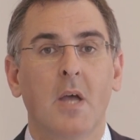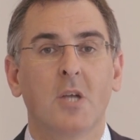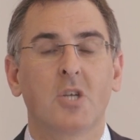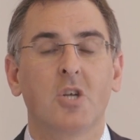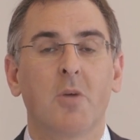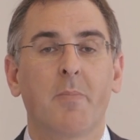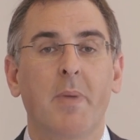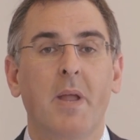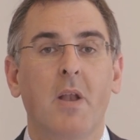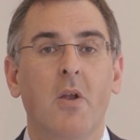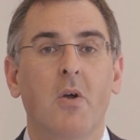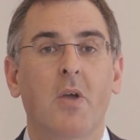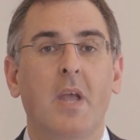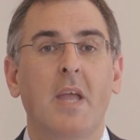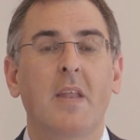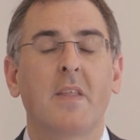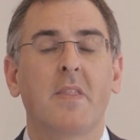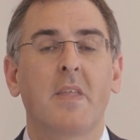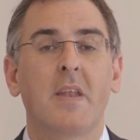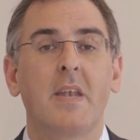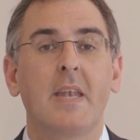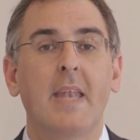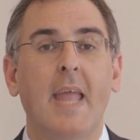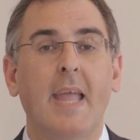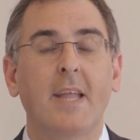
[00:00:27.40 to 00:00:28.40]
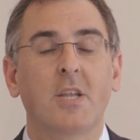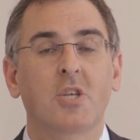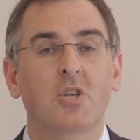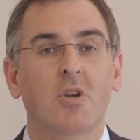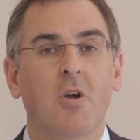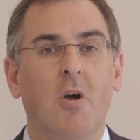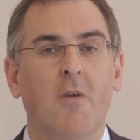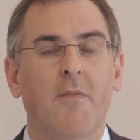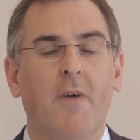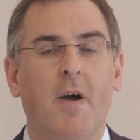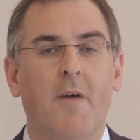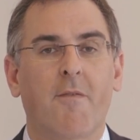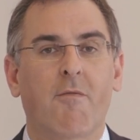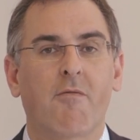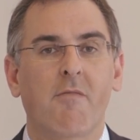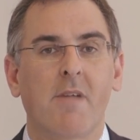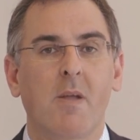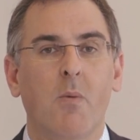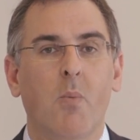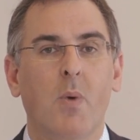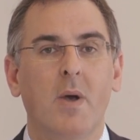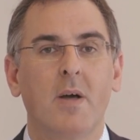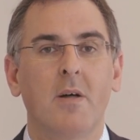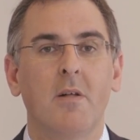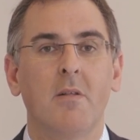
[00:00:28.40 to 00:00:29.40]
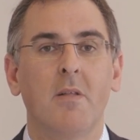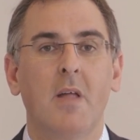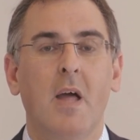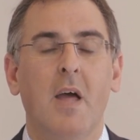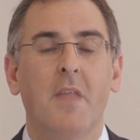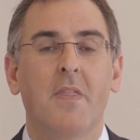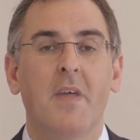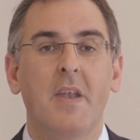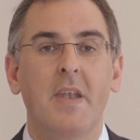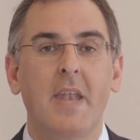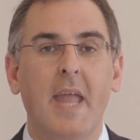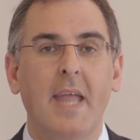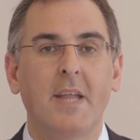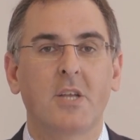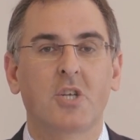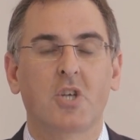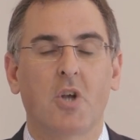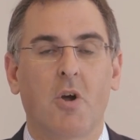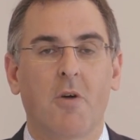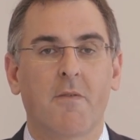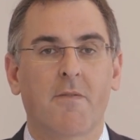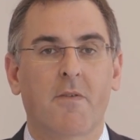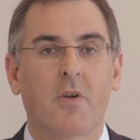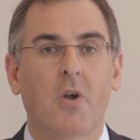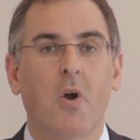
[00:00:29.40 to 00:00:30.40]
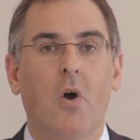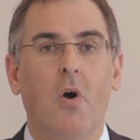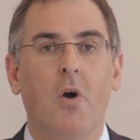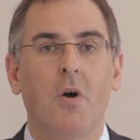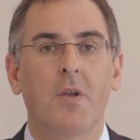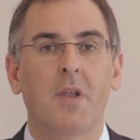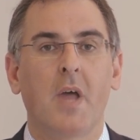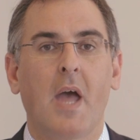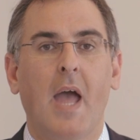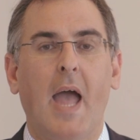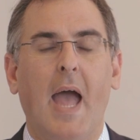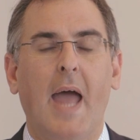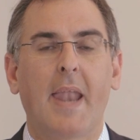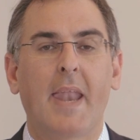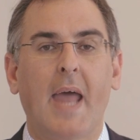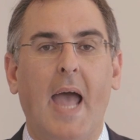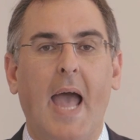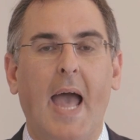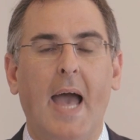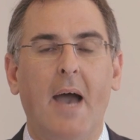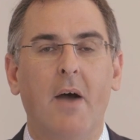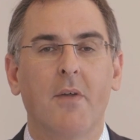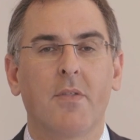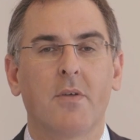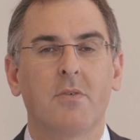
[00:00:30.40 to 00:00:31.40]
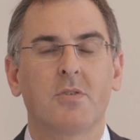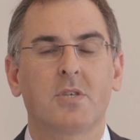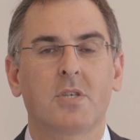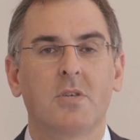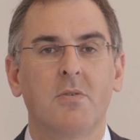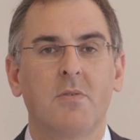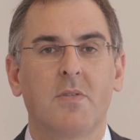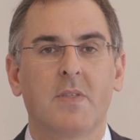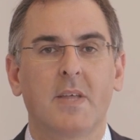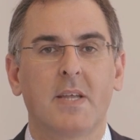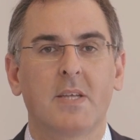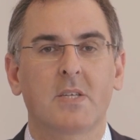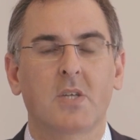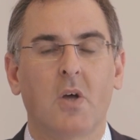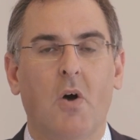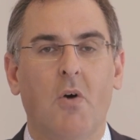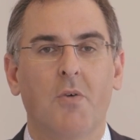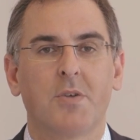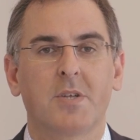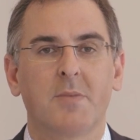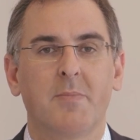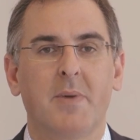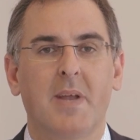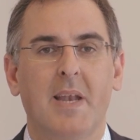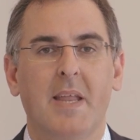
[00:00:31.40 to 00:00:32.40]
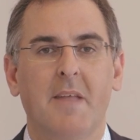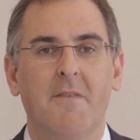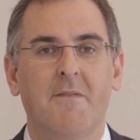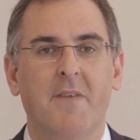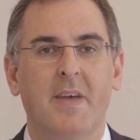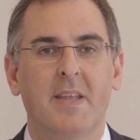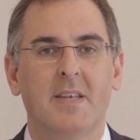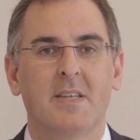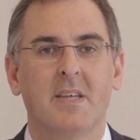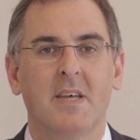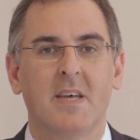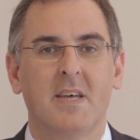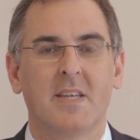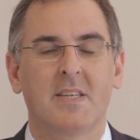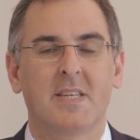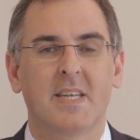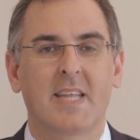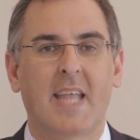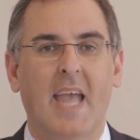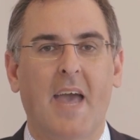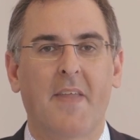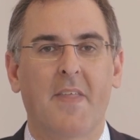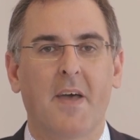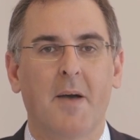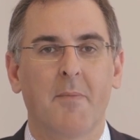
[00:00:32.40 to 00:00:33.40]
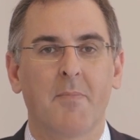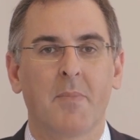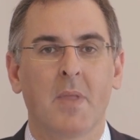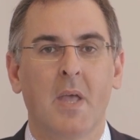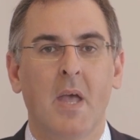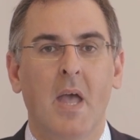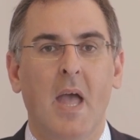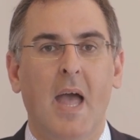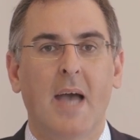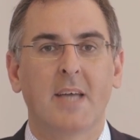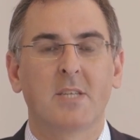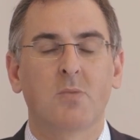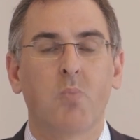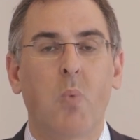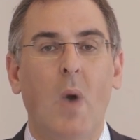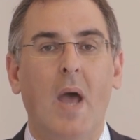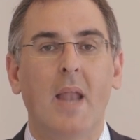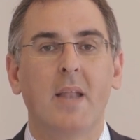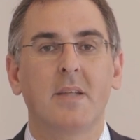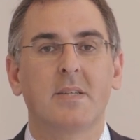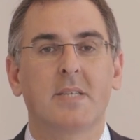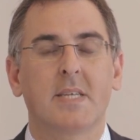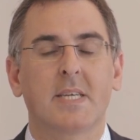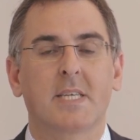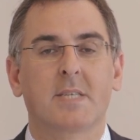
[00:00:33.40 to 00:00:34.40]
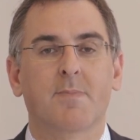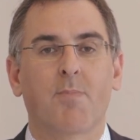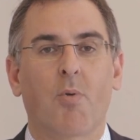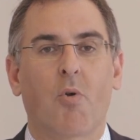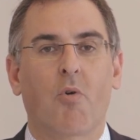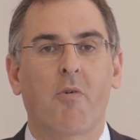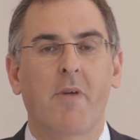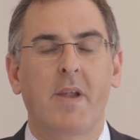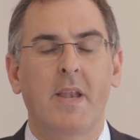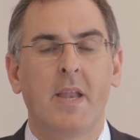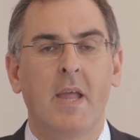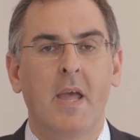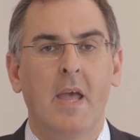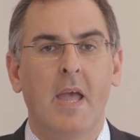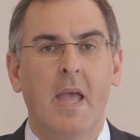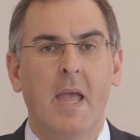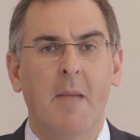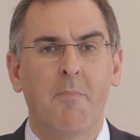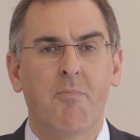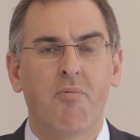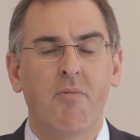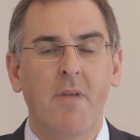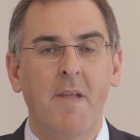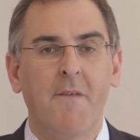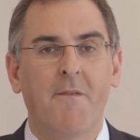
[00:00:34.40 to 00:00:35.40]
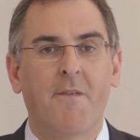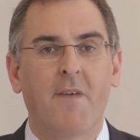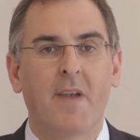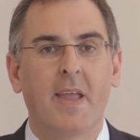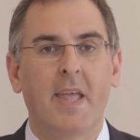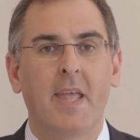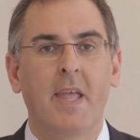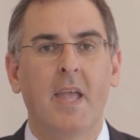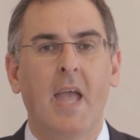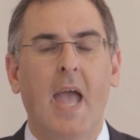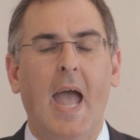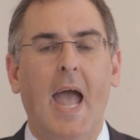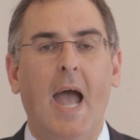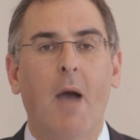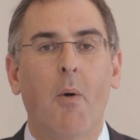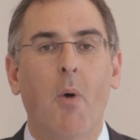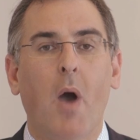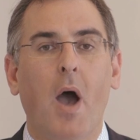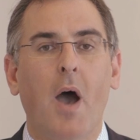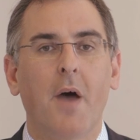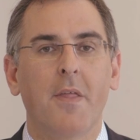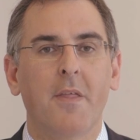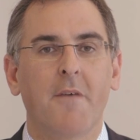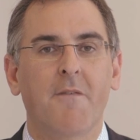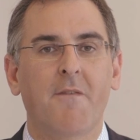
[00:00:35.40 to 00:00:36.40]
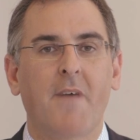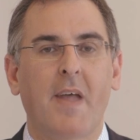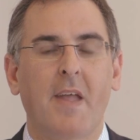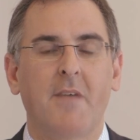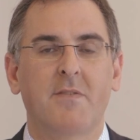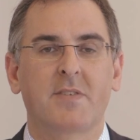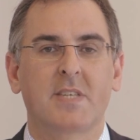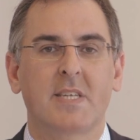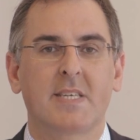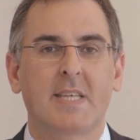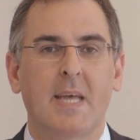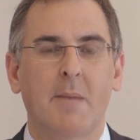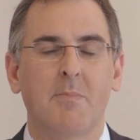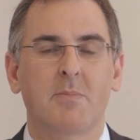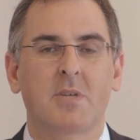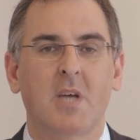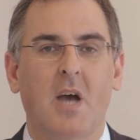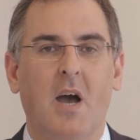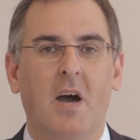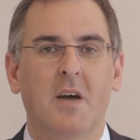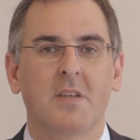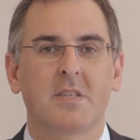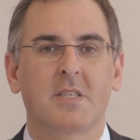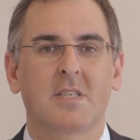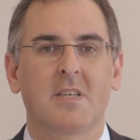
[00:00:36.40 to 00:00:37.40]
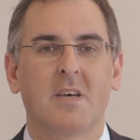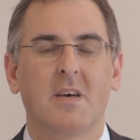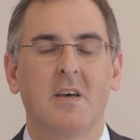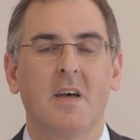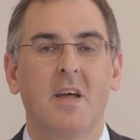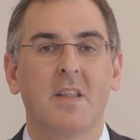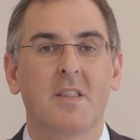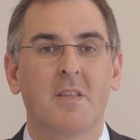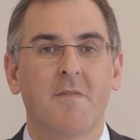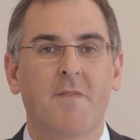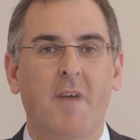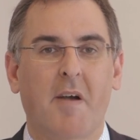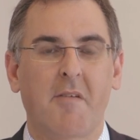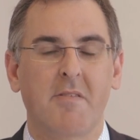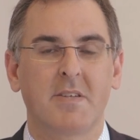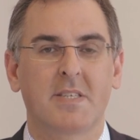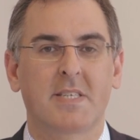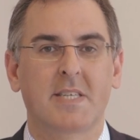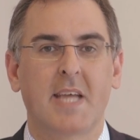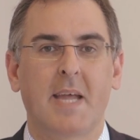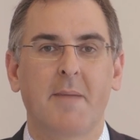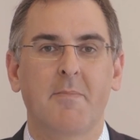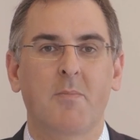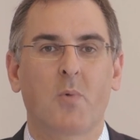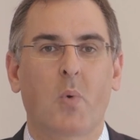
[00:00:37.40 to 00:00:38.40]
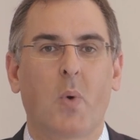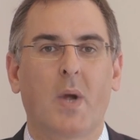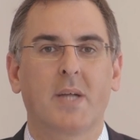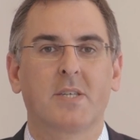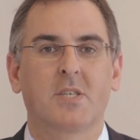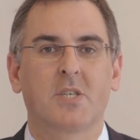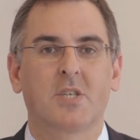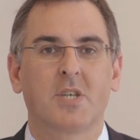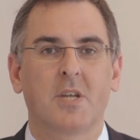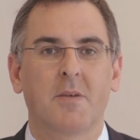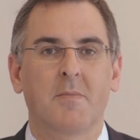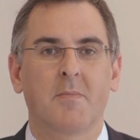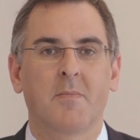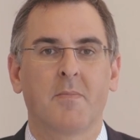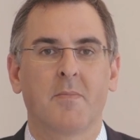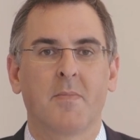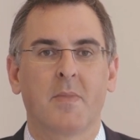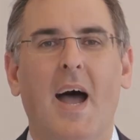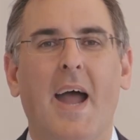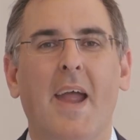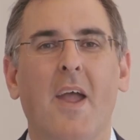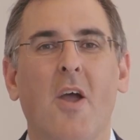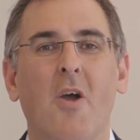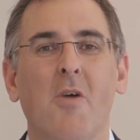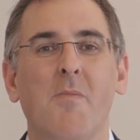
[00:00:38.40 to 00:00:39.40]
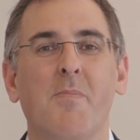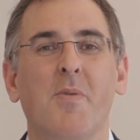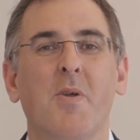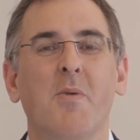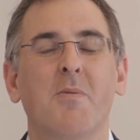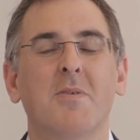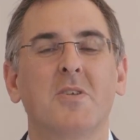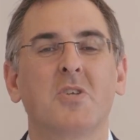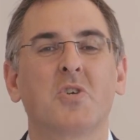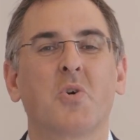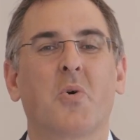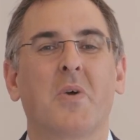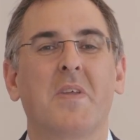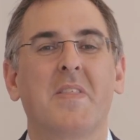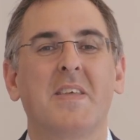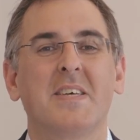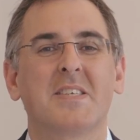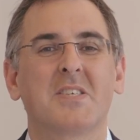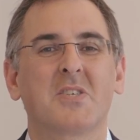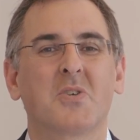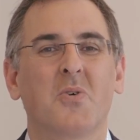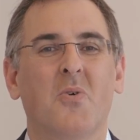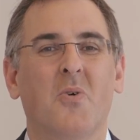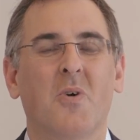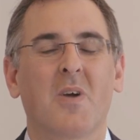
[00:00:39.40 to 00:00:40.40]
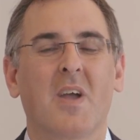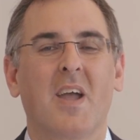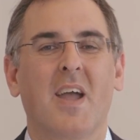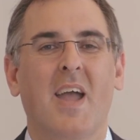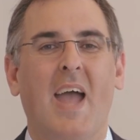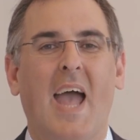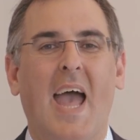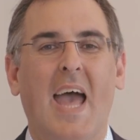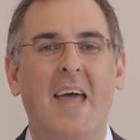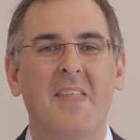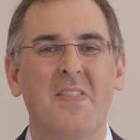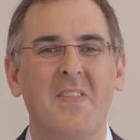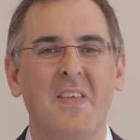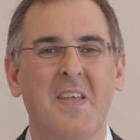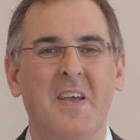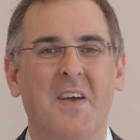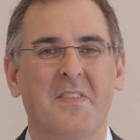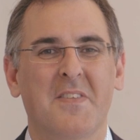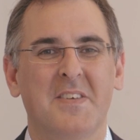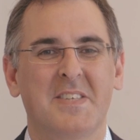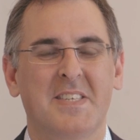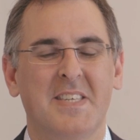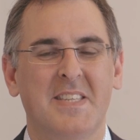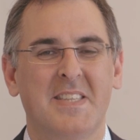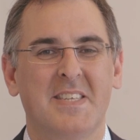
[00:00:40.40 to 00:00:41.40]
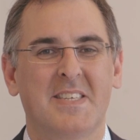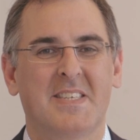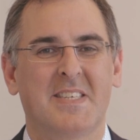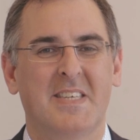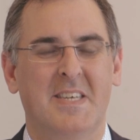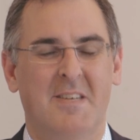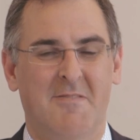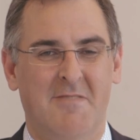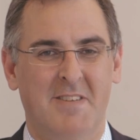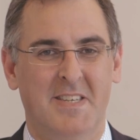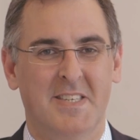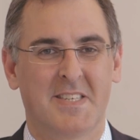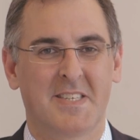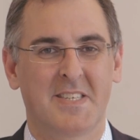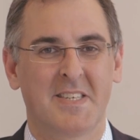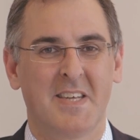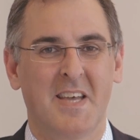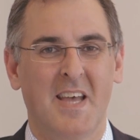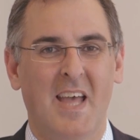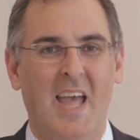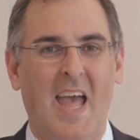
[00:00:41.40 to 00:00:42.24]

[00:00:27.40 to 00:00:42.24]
She'll be looking at the nature of our free will, the nature of God, and how those two things ultimately fit together, as well as exploring briefly how other faiths attempt to answer the very same question. I hope you enjoy this talk and the others in the series,